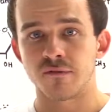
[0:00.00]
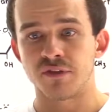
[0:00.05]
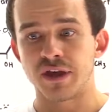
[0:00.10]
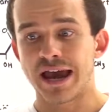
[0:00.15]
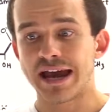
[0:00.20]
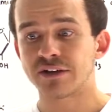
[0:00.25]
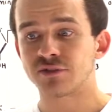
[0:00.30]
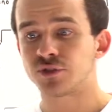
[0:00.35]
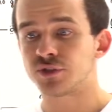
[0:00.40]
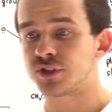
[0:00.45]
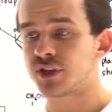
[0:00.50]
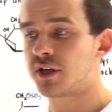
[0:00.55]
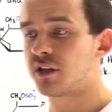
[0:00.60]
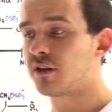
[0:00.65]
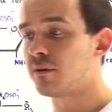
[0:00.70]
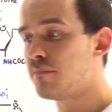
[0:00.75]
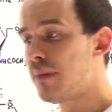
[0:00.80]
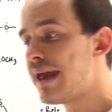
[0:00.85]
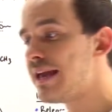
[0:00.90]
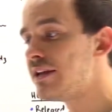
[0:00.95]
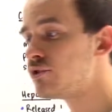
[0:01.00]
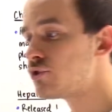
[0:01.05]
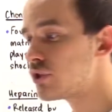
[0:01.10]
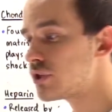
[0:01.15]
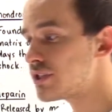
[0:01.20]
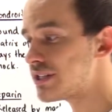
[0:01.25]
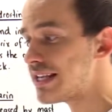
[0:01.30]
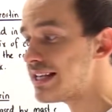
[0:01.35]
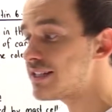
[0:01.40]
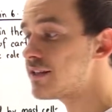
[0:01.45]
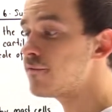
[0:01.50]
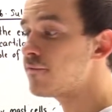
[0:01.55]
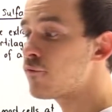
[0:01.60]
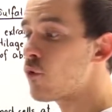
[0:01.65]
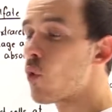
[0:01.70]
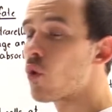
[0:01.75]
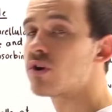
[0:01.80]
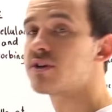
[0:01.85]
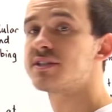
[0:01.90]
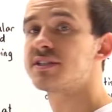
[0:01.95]
of the extracellular matrix is, of
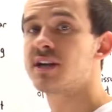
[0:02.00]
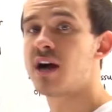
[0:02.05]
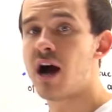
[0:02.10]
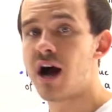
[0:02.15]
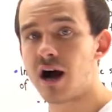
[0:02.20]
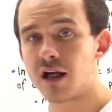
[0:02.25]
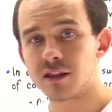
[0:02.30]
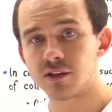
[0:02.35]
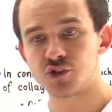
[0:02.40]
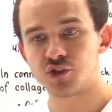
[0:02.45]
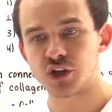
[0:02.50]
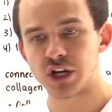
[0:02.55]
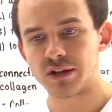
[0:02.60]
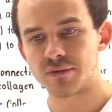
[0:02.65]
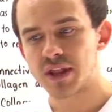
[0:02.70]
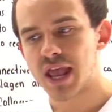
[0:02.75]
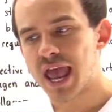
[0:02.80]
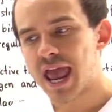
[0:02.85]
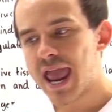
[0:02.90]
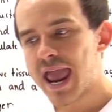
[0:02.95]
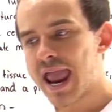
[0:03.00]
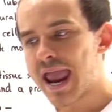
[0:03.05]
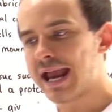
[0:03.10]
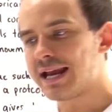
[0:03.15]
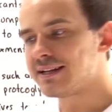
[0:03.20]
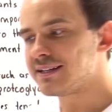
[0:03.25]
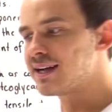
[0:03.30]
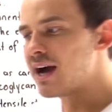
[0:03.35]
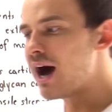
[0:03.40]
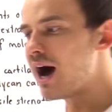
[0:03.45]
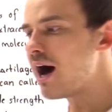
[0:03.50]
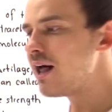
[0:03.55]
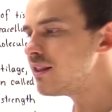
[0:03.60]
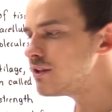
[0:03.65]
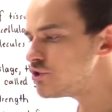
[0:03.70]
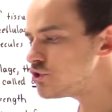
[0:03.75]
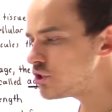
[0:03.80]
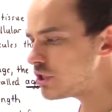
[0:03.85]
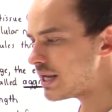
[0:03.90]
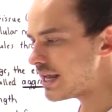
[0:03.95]
course, collagen. And
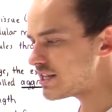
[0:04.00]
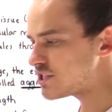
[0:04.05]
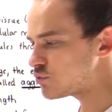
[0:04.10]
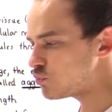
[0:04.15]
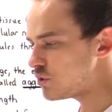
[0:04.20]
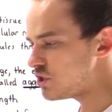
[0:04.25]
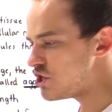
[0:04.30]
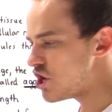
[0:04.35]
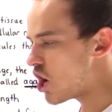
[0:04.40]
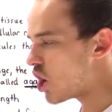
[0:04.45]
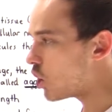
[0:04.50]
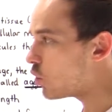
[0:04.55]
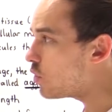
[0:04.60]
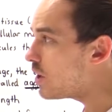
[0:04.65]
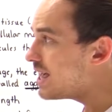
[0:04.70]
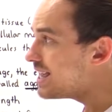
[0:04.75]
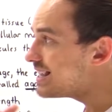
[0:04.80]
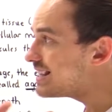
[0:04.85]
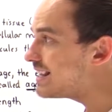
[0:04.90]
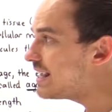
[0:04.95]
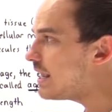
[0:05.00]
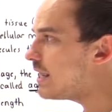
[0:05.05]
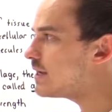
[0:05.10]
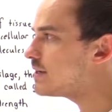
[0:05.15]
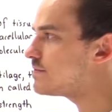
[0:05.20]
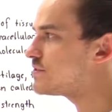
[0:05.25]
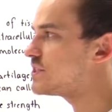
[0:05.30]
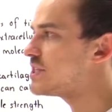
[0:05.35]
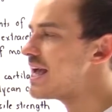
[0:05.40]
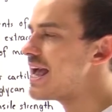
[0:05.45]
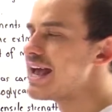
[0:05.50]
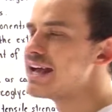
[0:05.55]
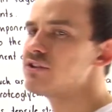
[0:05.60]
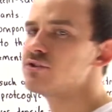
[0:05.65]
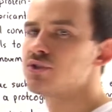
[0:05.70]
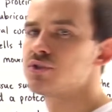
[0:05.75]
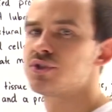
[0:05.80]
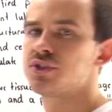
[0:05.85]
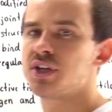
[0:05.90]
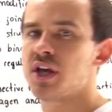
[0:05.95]
collagen, as we know, gives the
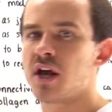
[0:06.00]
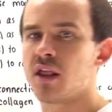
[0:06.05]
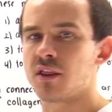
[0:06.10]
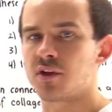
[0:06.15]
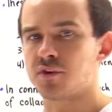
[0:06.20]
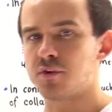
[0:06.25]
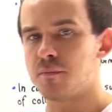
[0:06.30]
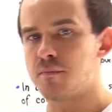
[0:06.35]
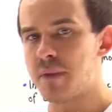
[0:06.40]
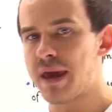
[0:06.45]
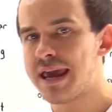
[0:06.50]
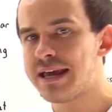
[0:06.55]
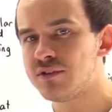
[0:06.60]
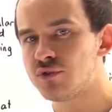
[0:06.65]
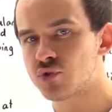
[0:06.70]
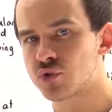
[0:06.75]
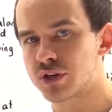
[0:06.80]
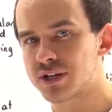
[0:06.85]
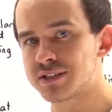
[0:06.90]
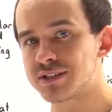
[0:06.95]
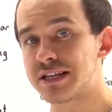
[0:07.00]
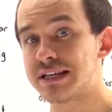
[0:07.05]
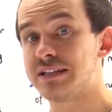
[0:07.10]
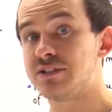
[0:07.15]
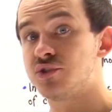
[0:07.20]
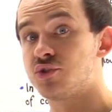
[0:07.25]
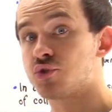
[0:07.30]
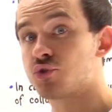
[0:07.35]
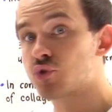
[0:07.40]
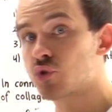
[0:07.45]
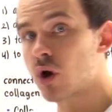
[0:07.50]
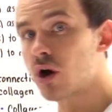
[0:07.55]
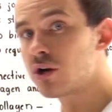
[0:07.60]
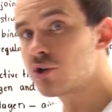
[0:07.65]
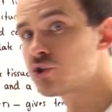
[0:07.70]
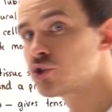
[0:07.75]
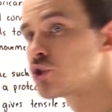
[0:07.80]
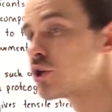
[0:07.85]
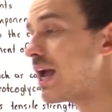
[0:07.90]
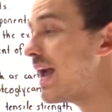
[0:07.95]
extracellular matrix its
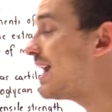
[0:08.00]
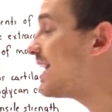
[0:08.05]
structure